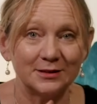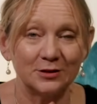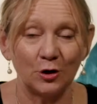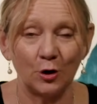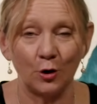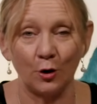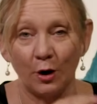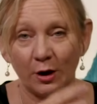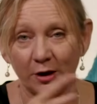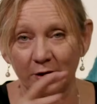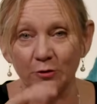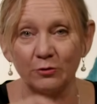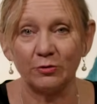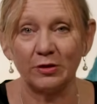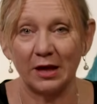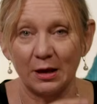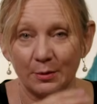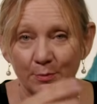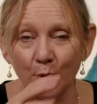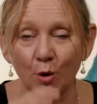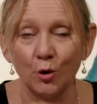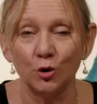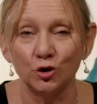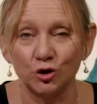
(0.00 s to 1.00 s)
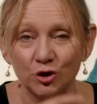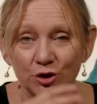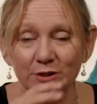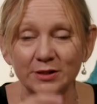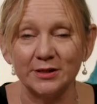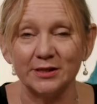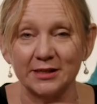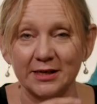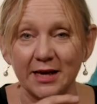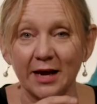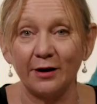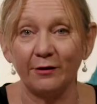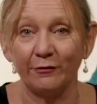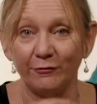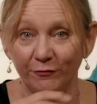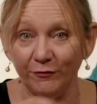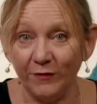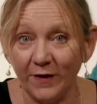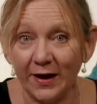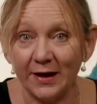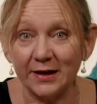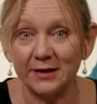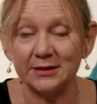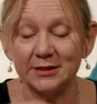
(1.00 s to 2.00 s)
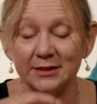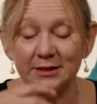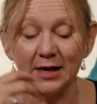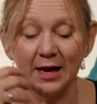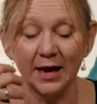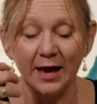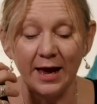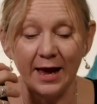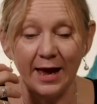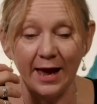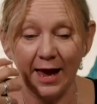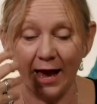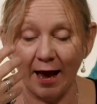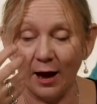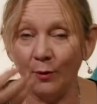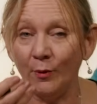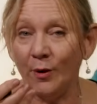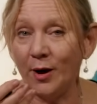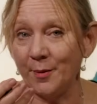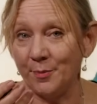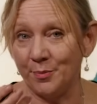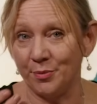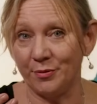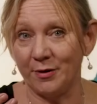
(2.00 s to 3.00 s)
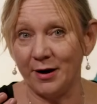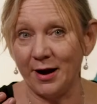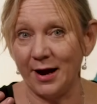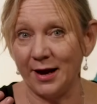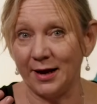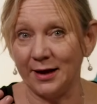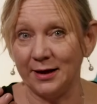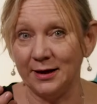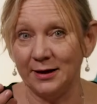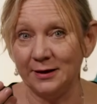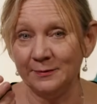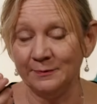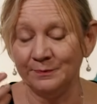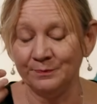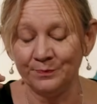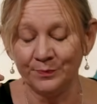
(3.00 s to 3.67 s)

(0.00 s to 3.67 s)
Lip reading: You know, like the emotions can affect how I pray.